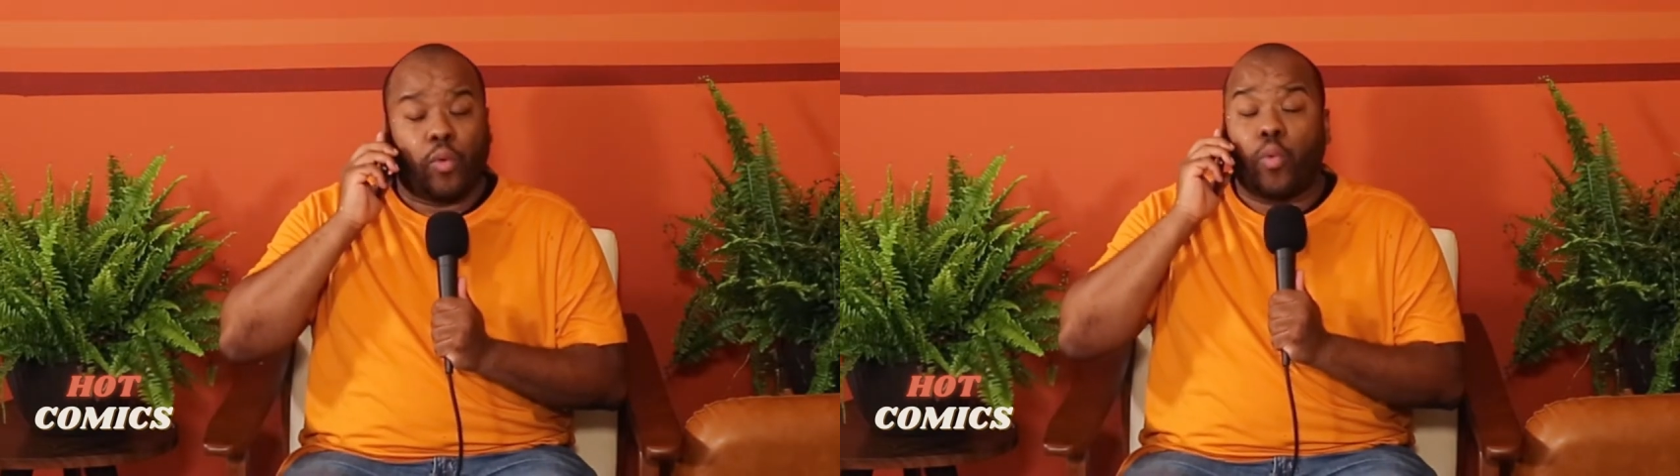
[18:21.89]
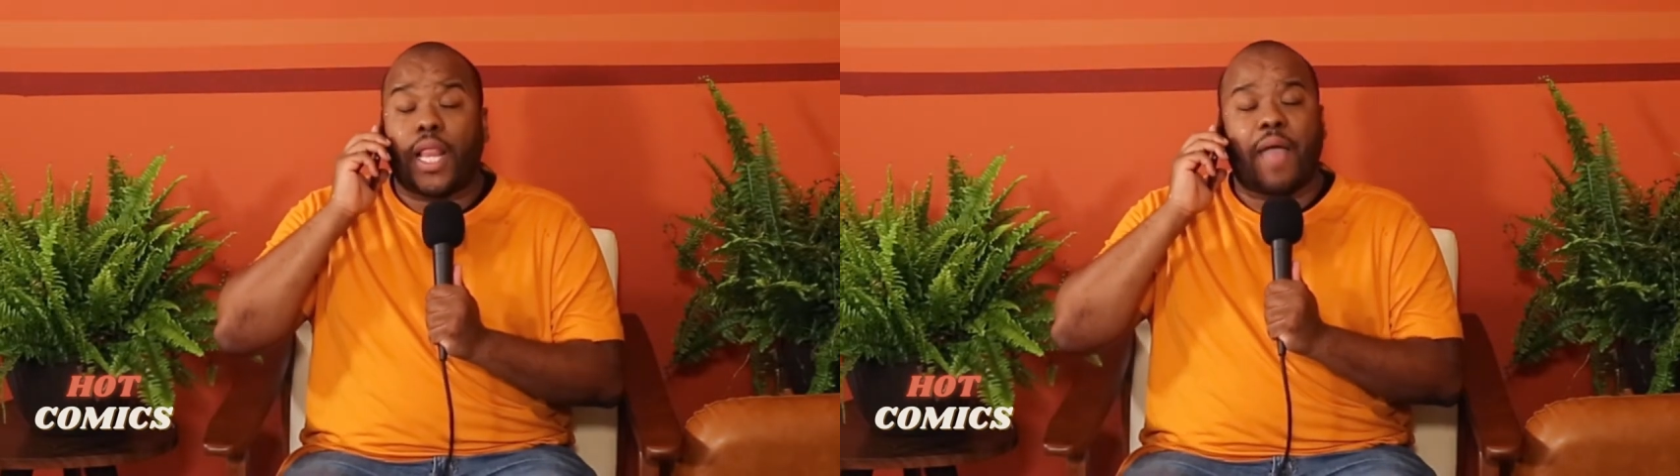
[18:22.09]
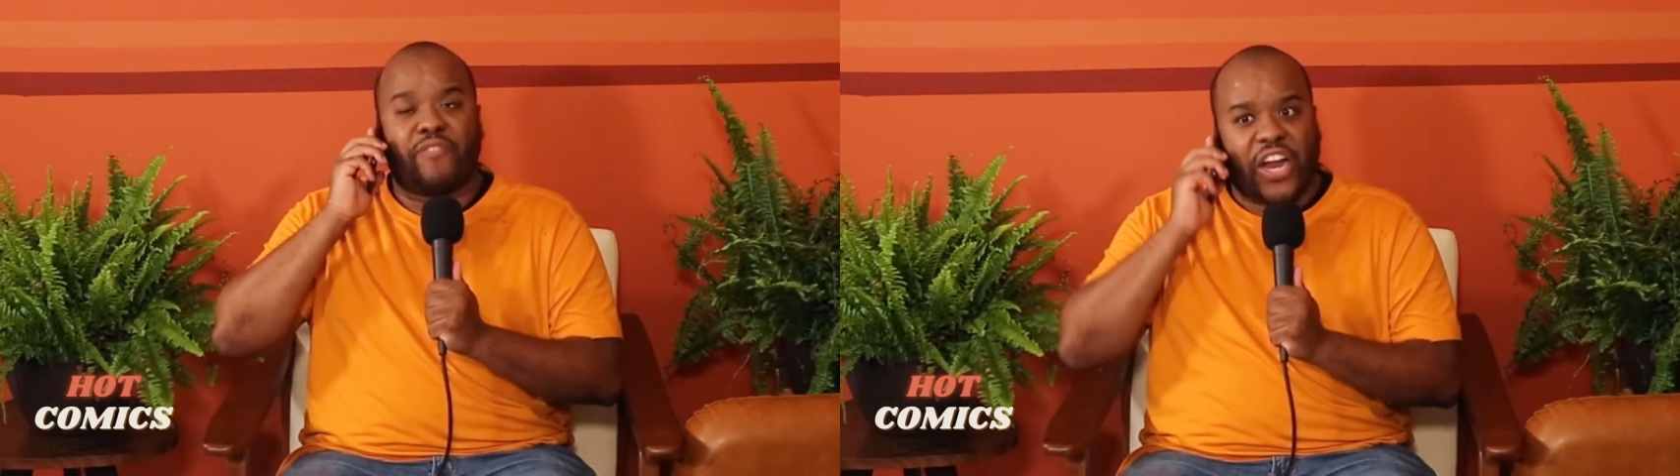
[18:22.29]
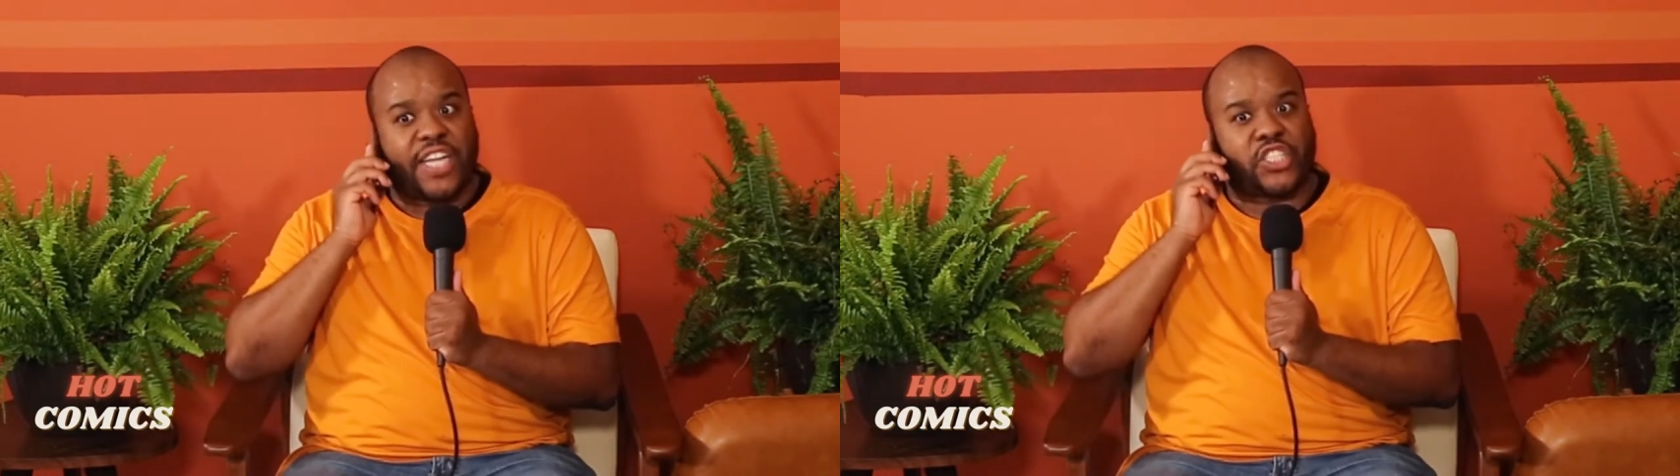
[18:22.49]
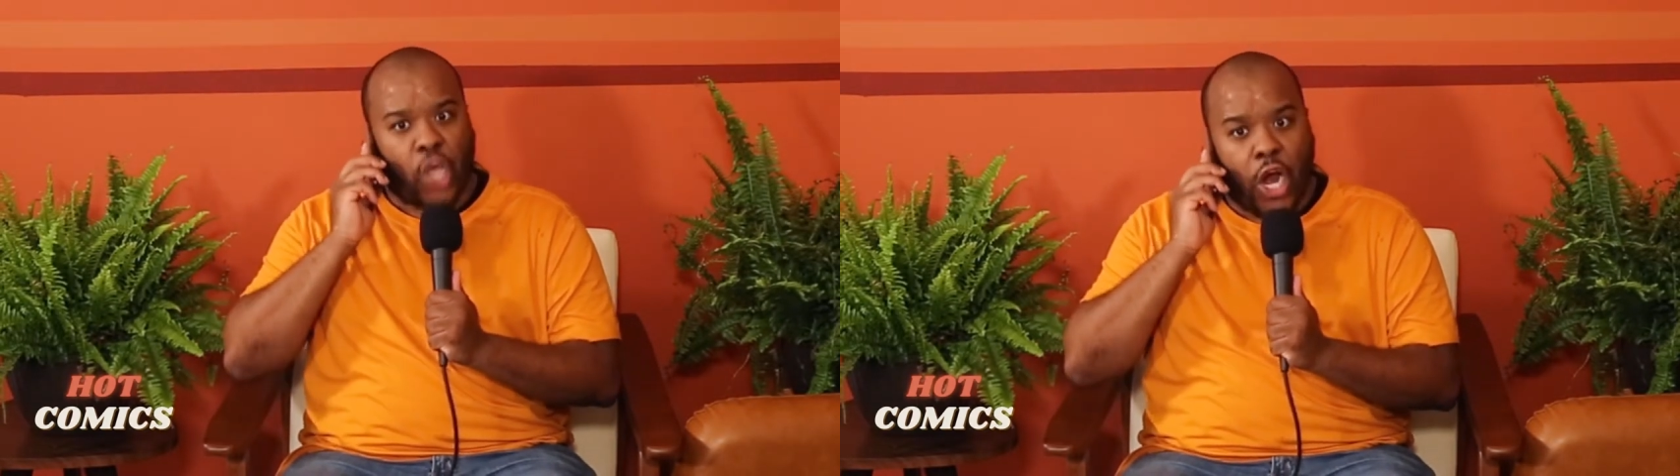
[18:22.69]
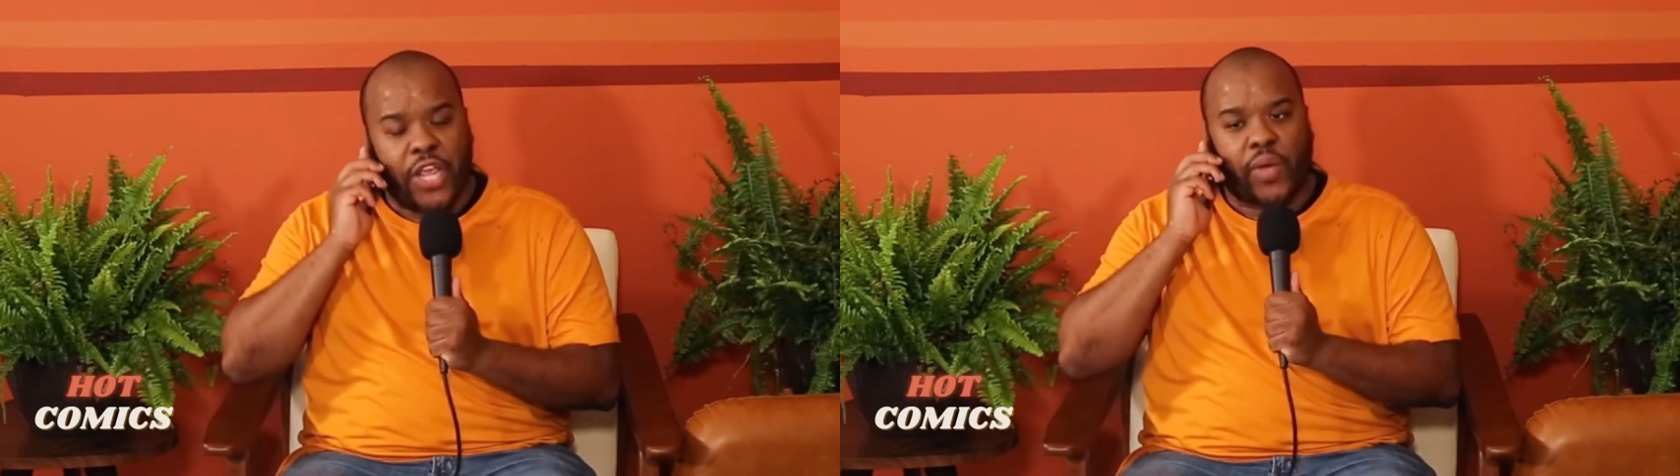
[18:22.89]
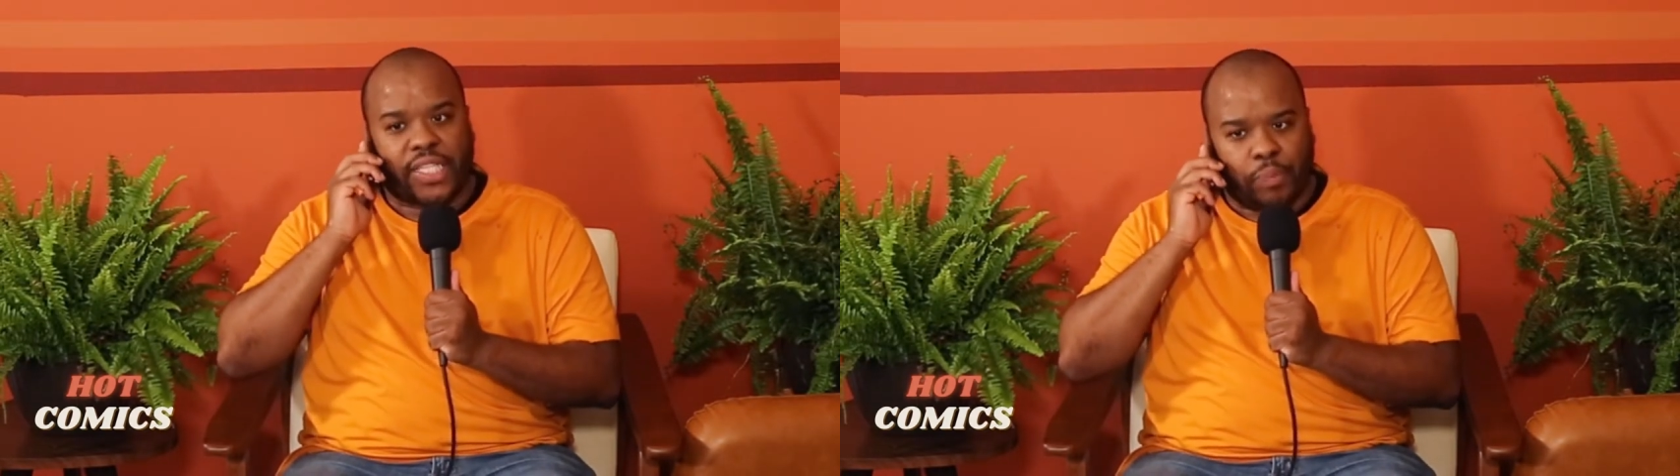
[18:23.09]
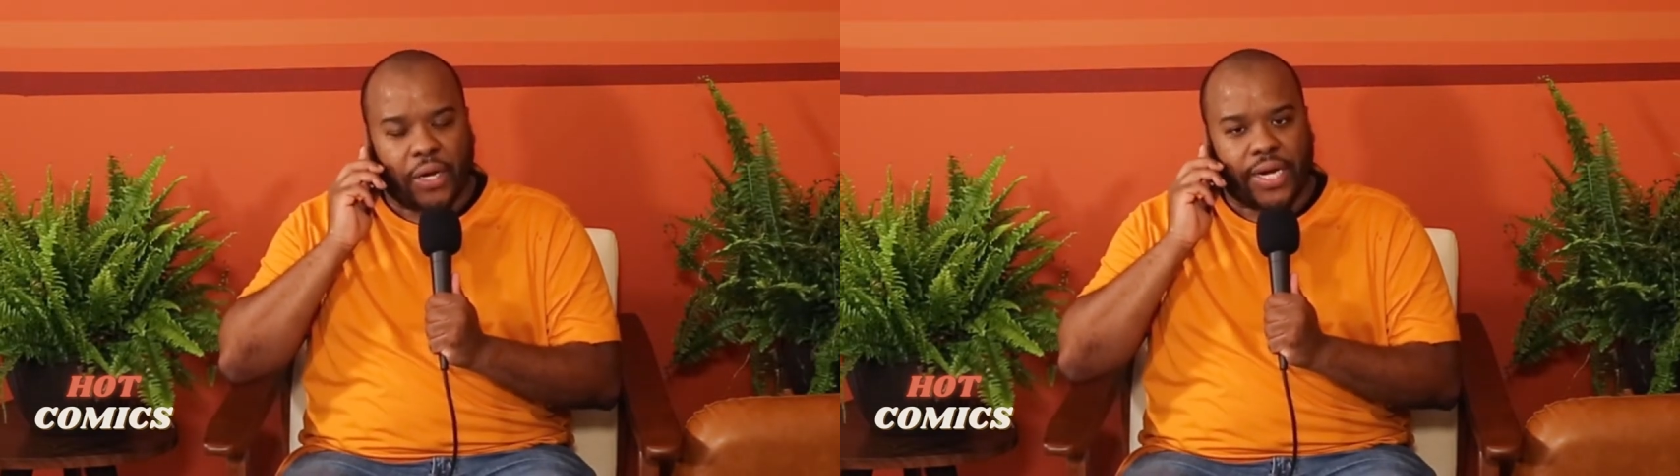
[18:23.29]
Well, I'm very sorry you
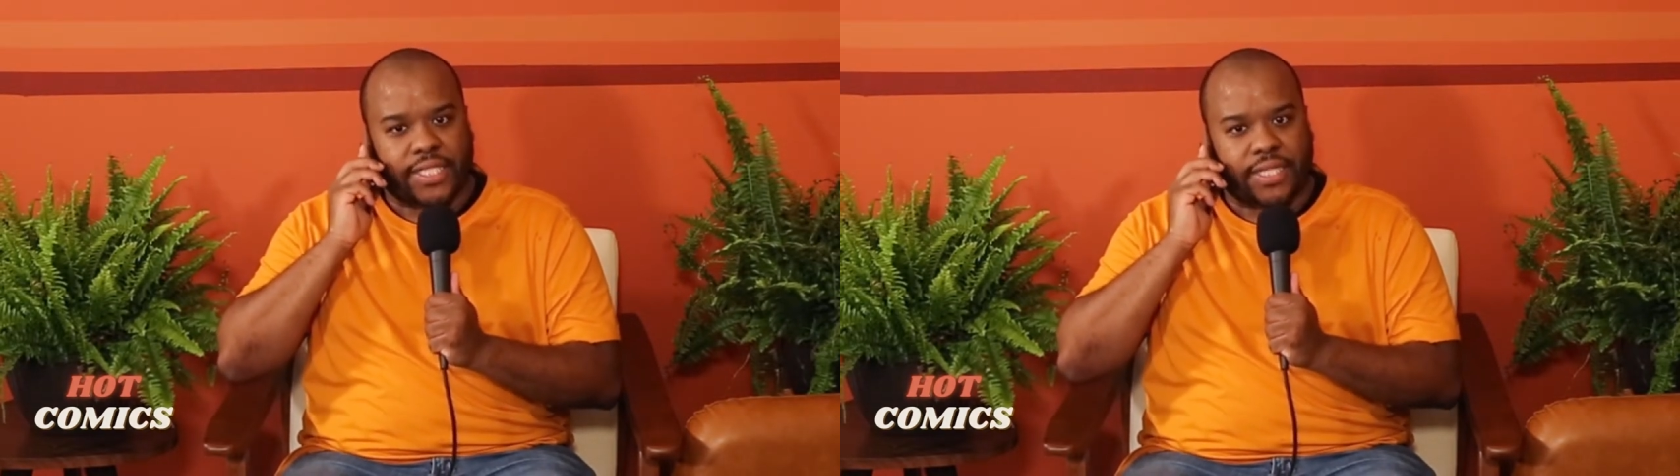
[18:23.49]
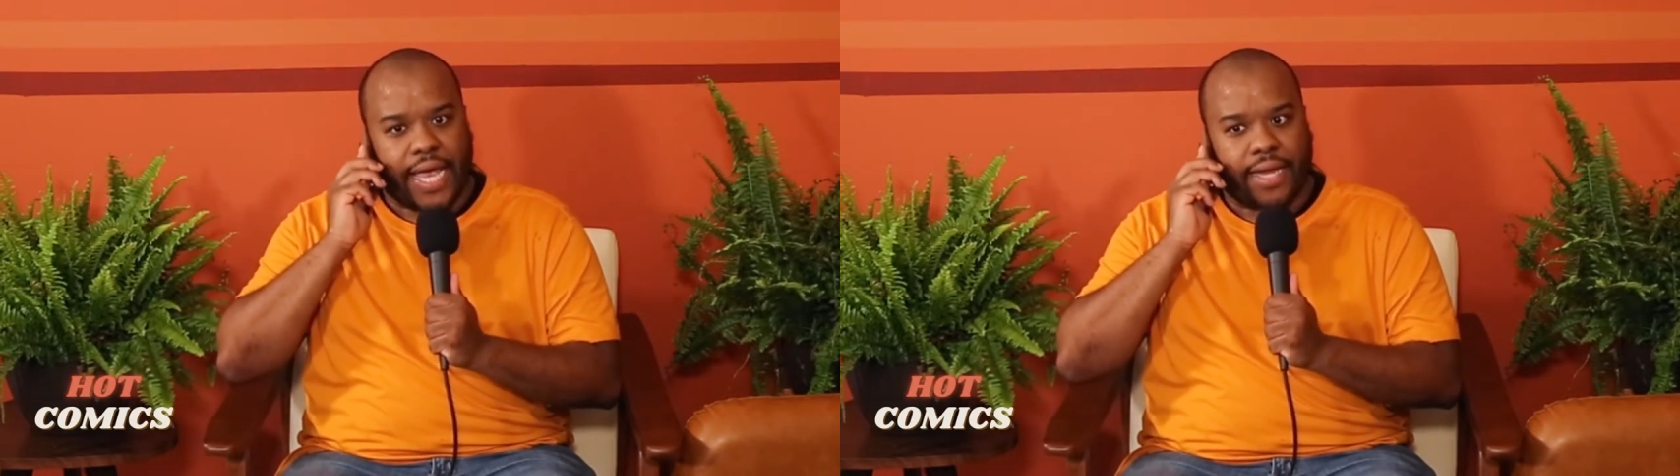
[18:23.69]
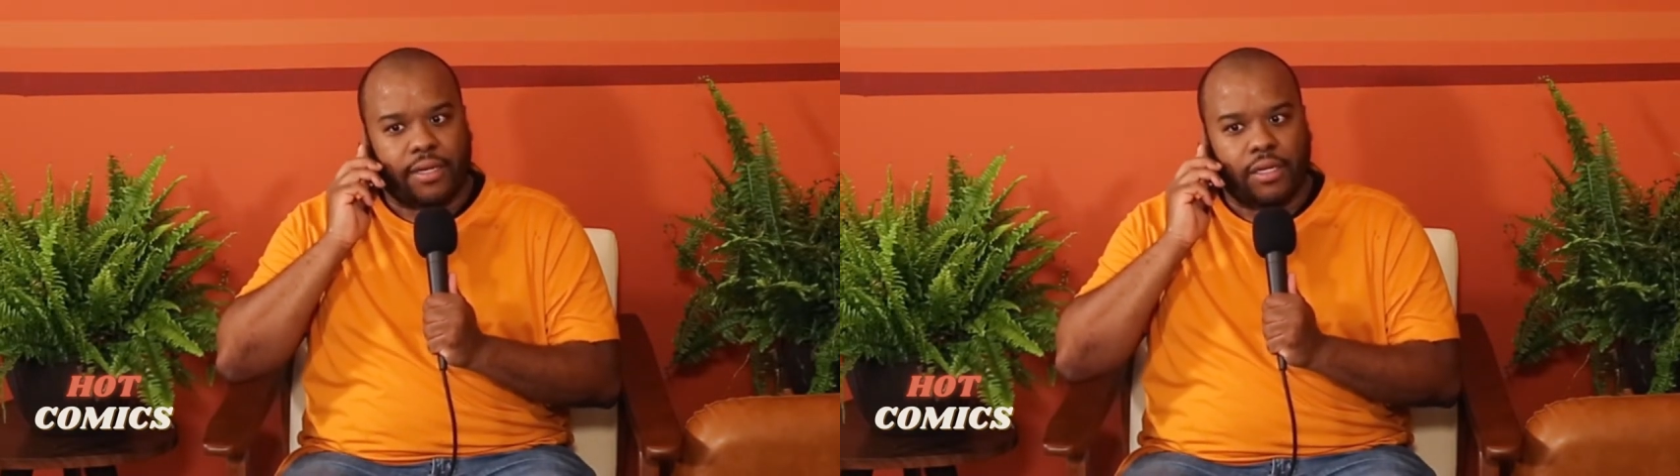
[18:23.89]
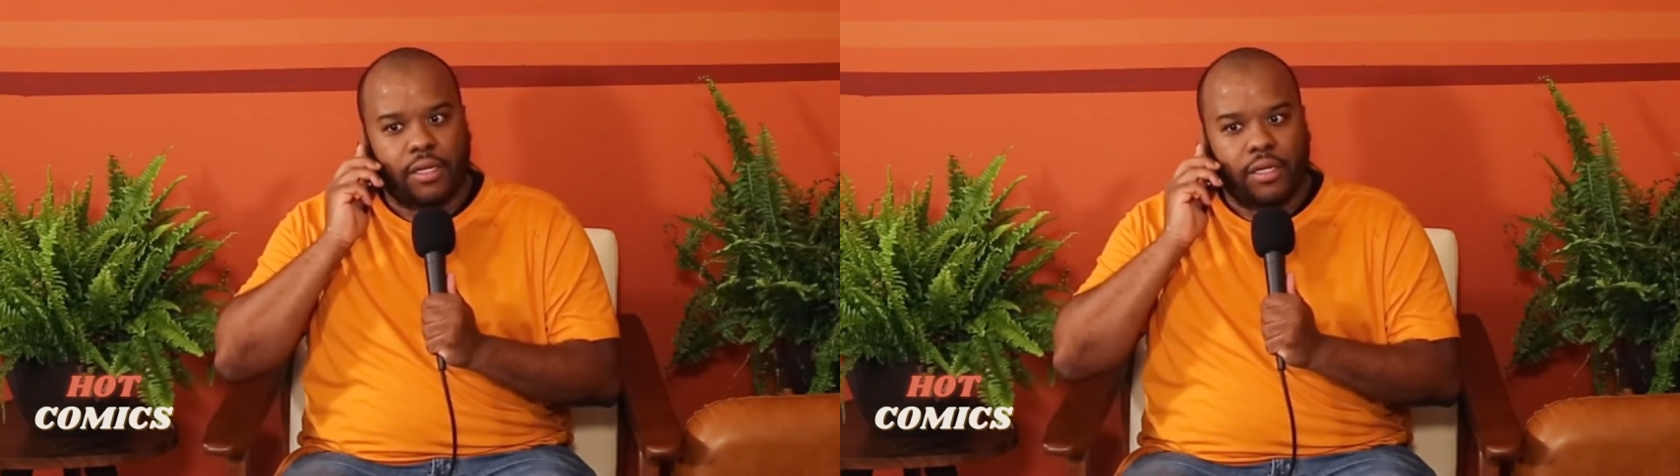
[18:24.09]
experienced that.